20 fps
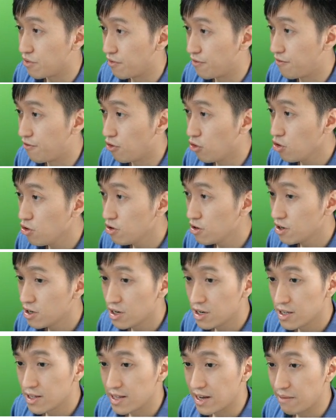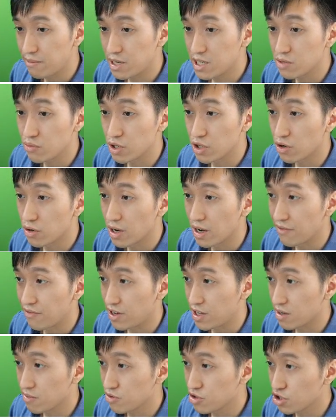to 4. That means we don't have
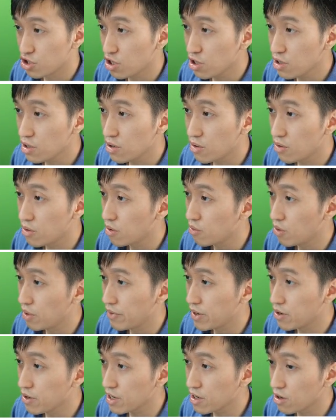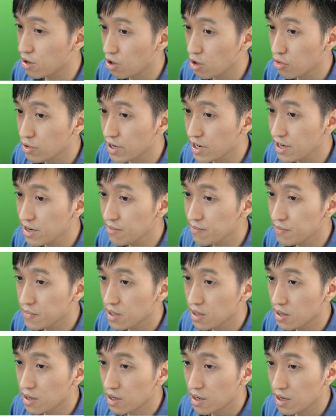enough stock. When we click OK
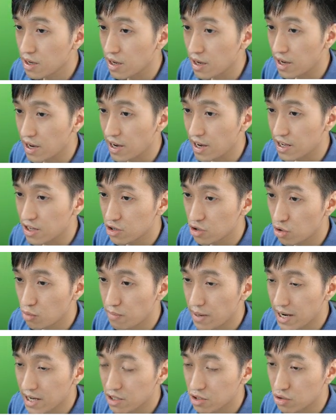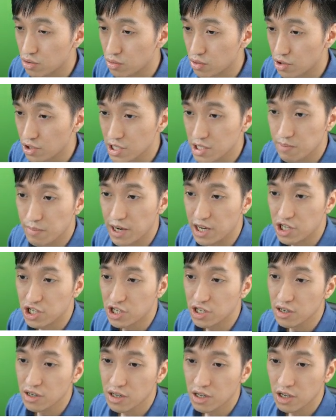and go back to this page
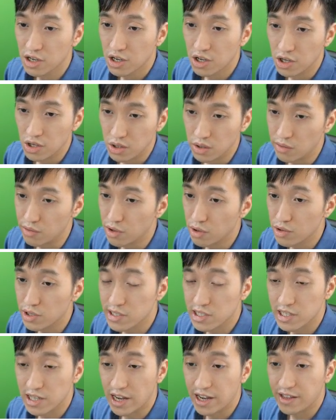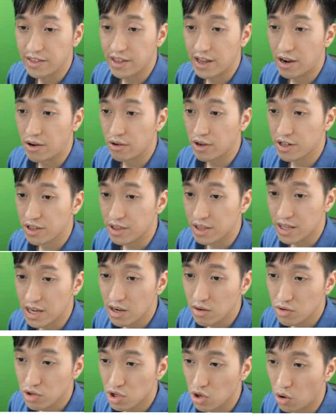here, you will notice that now
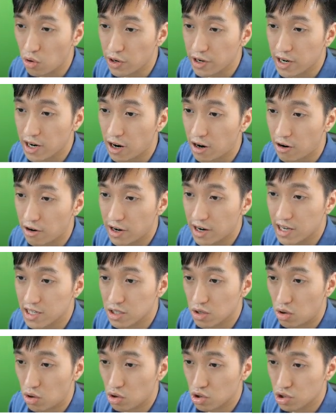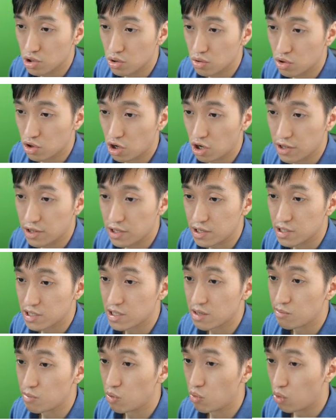Toy Car has also got this
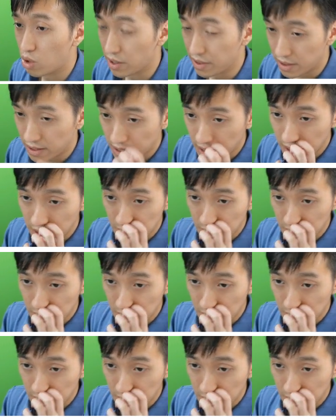number 1.